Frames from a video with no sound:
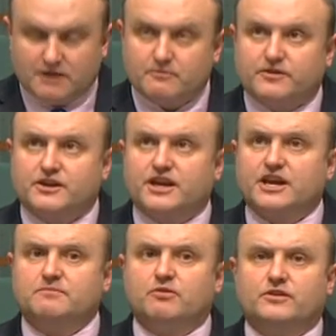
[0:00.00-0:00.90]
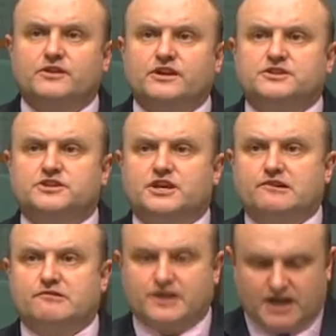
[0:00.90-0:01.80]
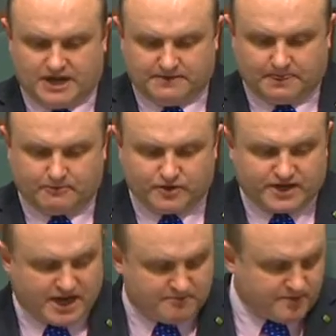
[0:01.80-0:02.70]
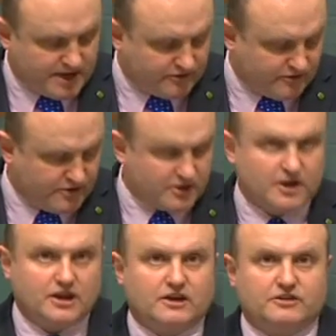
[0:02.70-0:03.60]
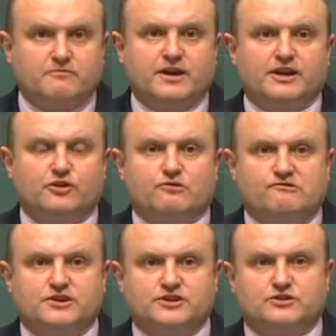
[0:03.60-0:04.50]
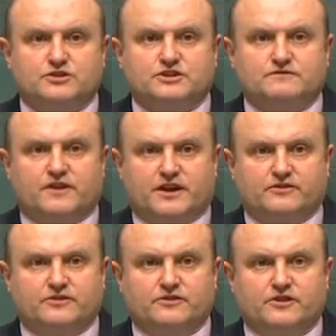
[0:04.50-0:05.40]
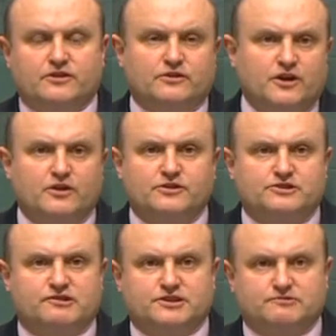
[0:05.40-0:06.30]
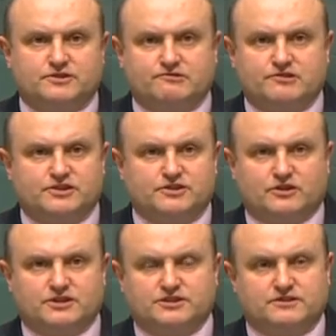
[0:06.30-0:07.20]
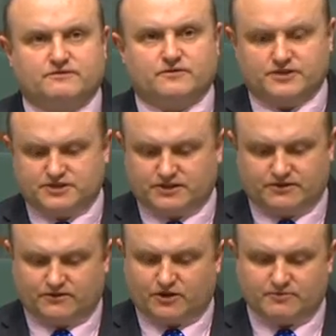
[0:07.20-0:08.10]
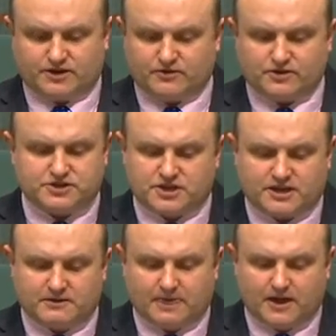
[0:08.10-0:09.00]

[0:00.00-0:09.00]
But the key point is here again, we come back to the Medical Research Fund, and I know the Treasurer was criticised for this at the time, but can I say